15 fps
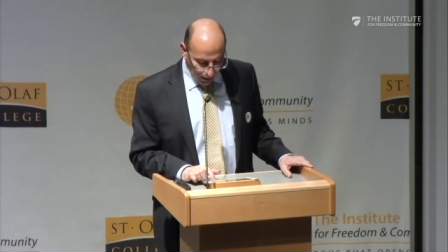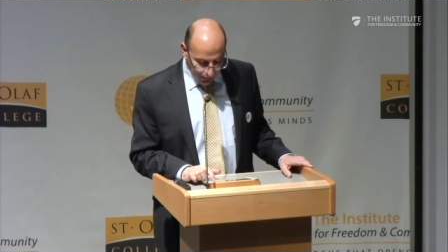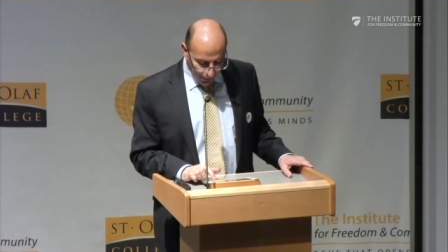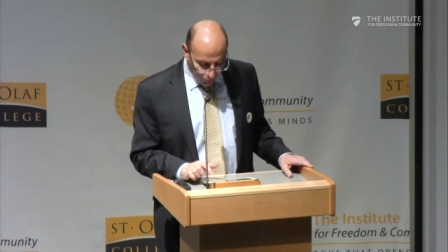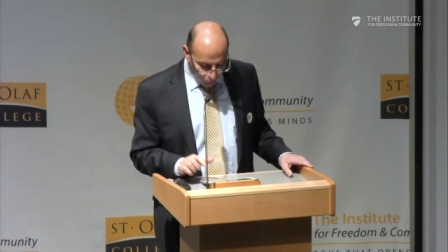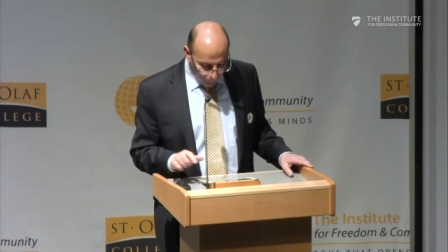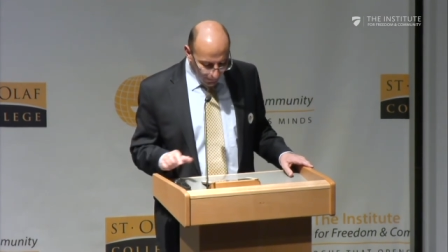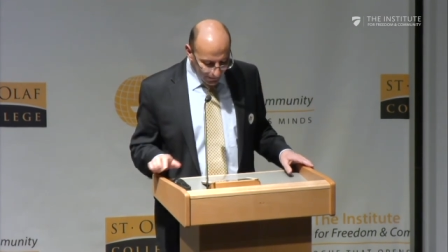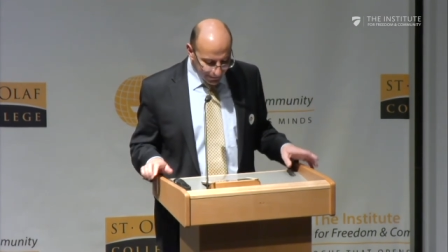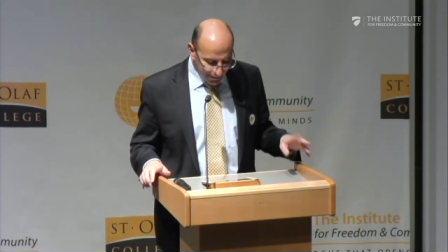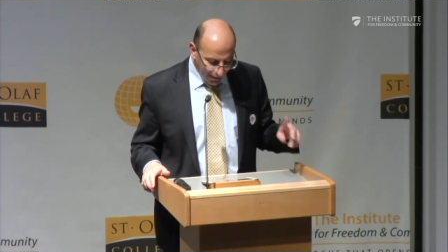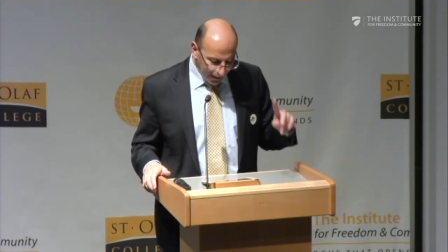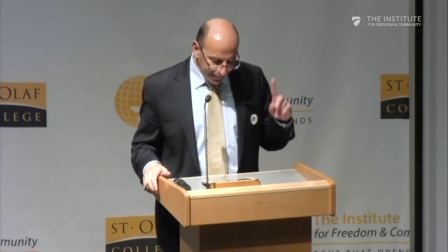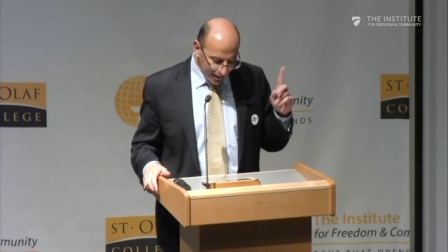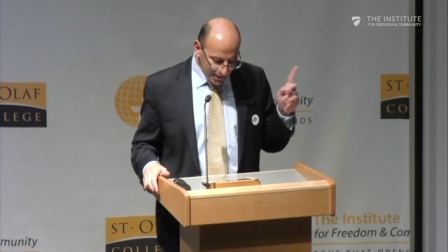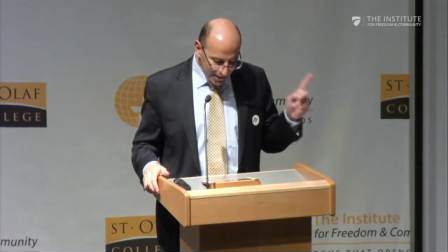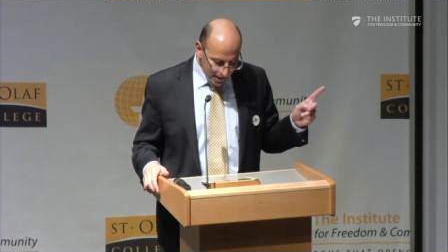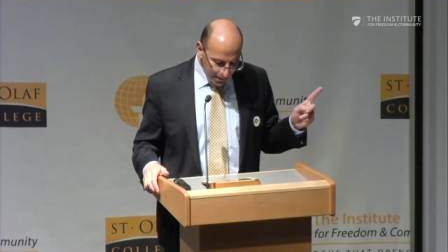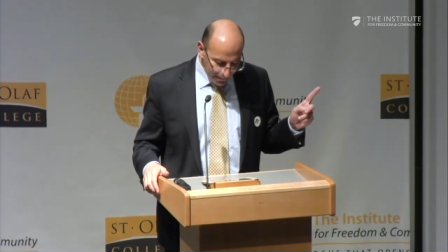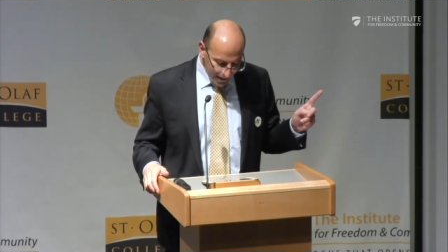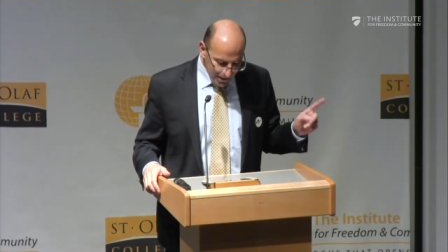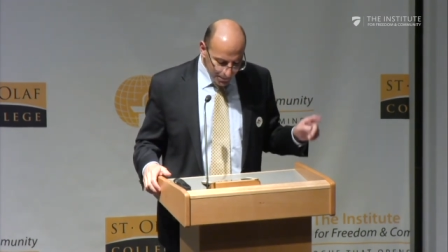The Roman tried the
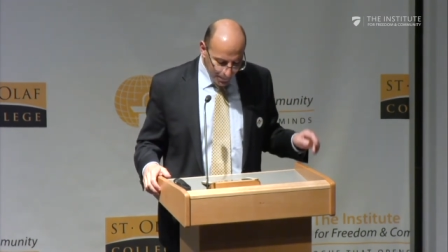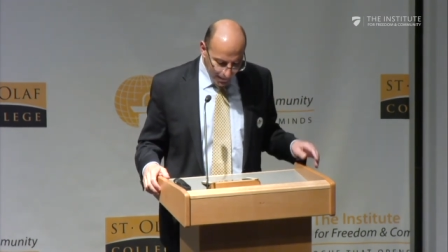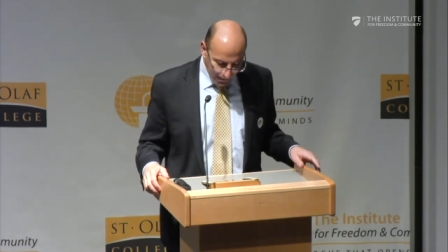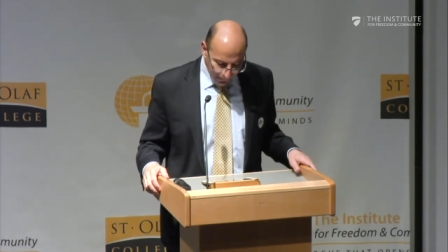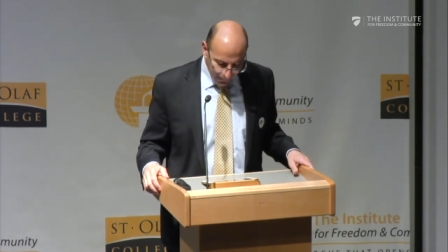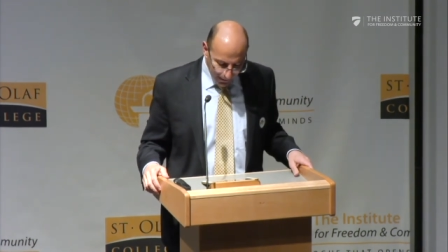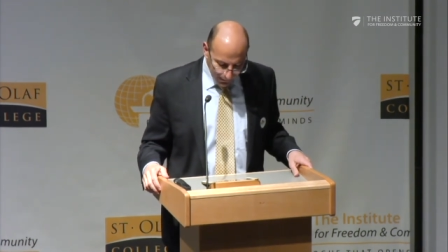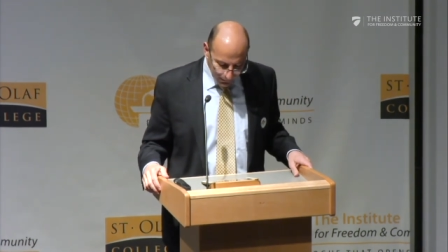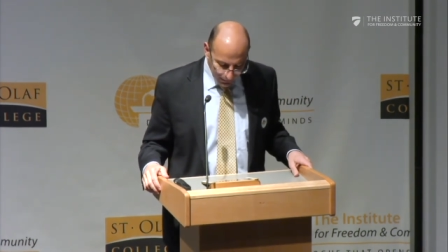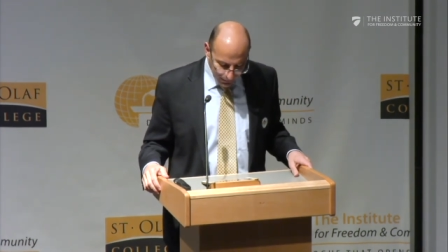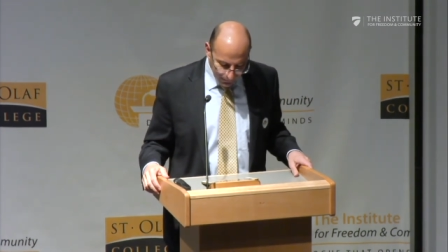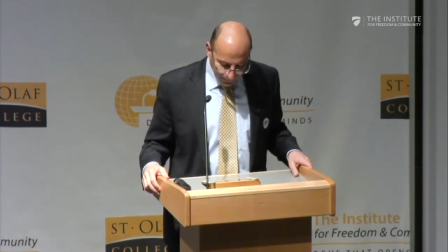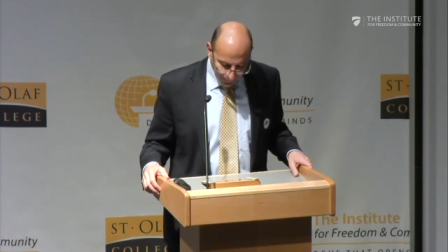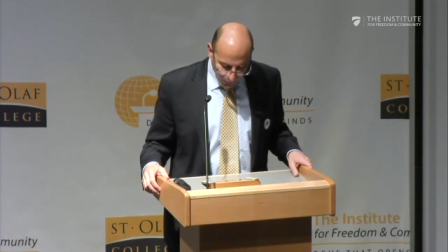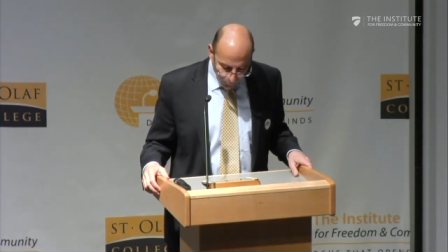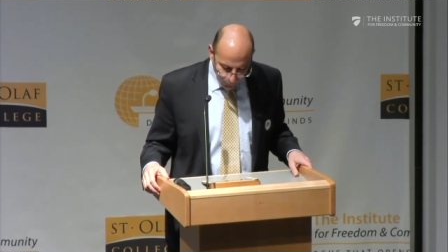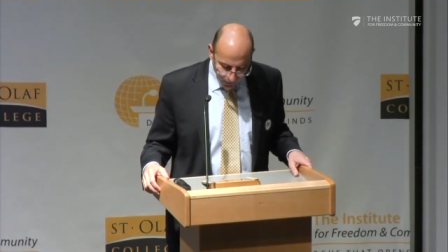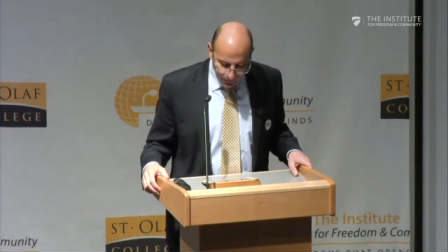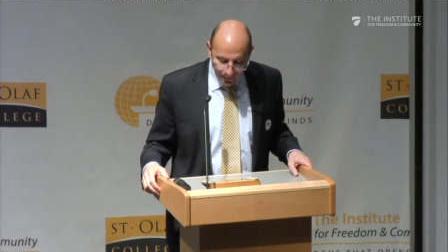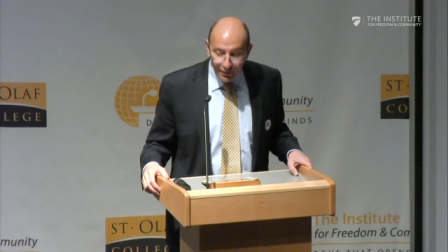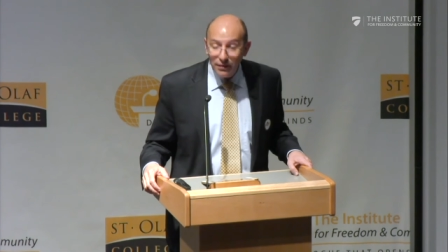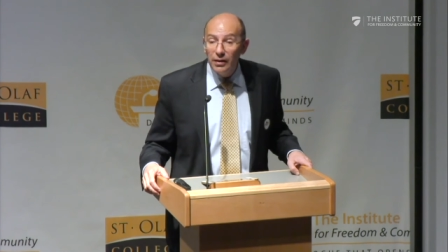same experiment
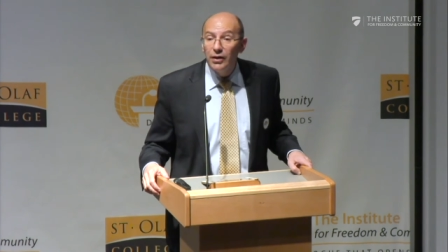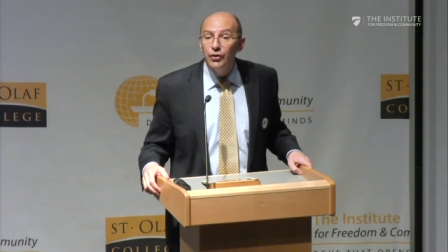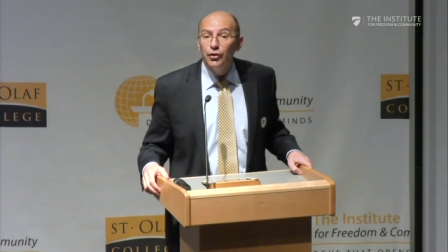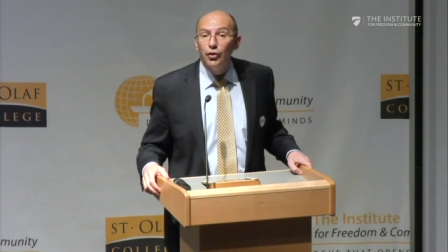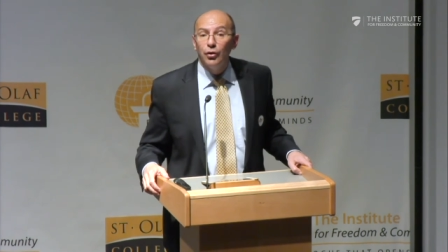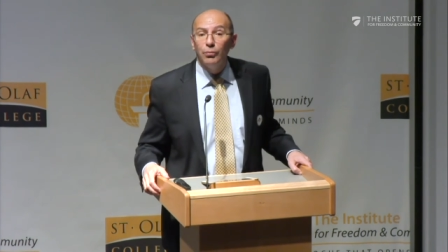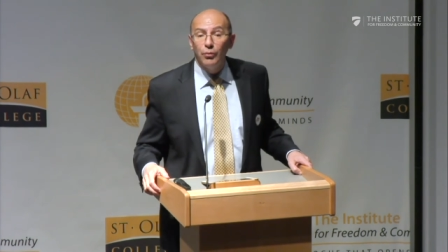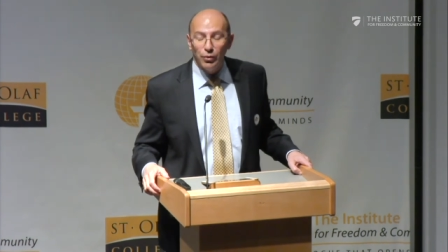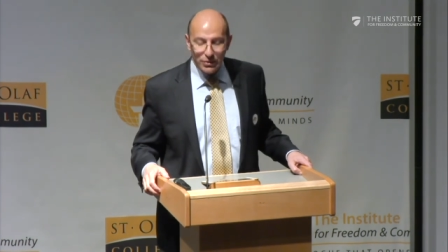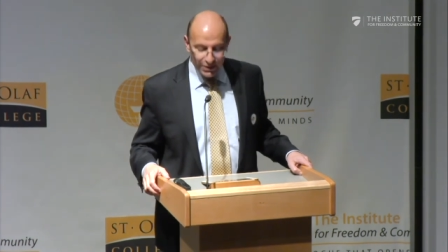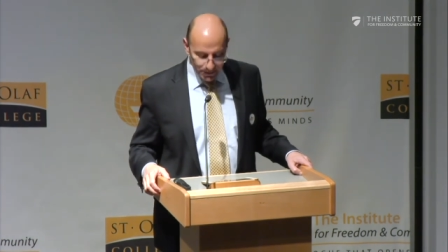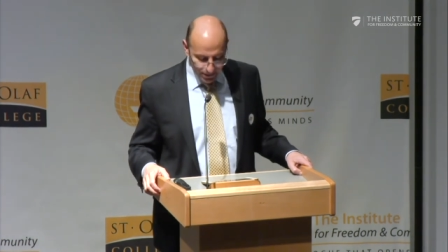with no more